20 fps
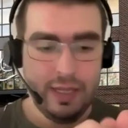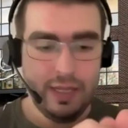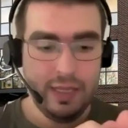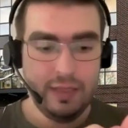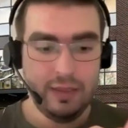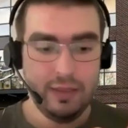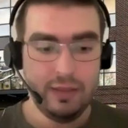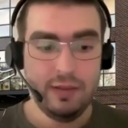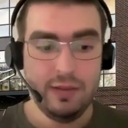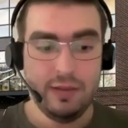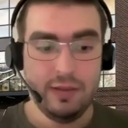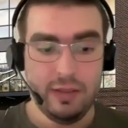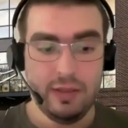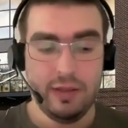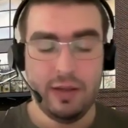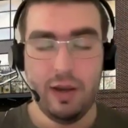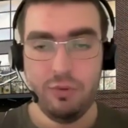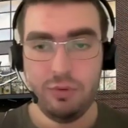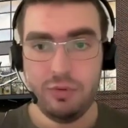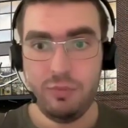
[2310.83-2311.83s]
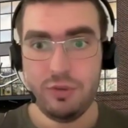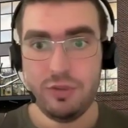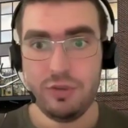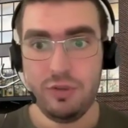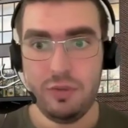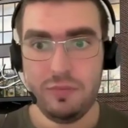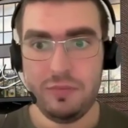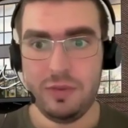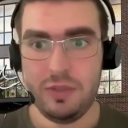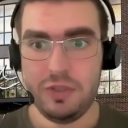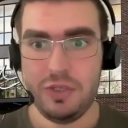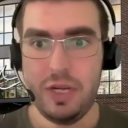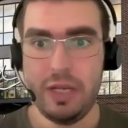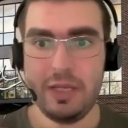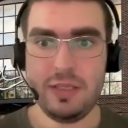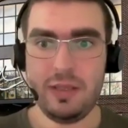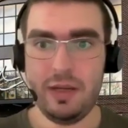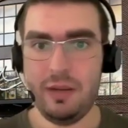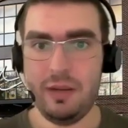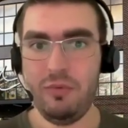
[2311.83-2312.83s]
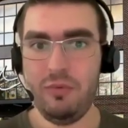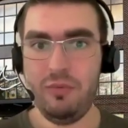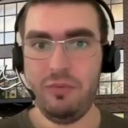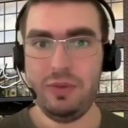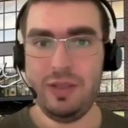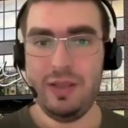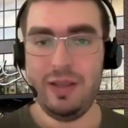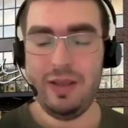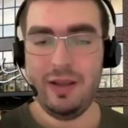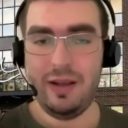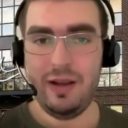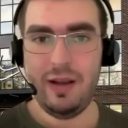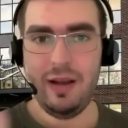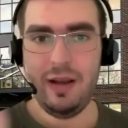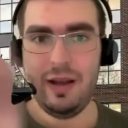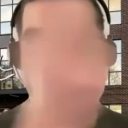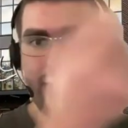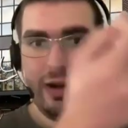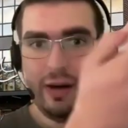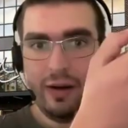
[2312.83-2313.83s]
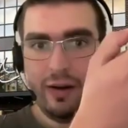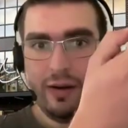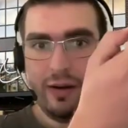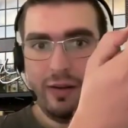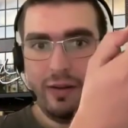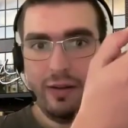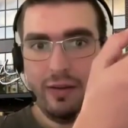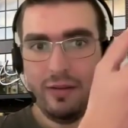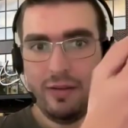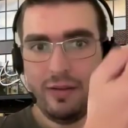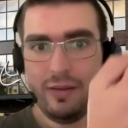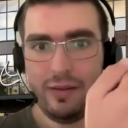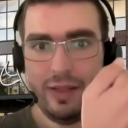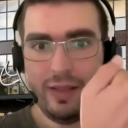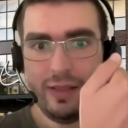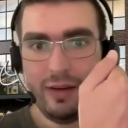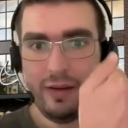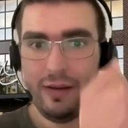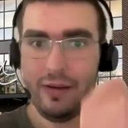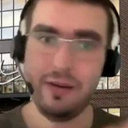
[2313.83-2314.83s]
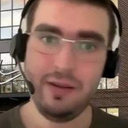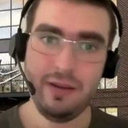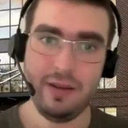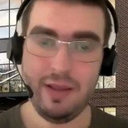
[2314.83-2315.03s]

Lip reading: And how it was solved, just removed error letter,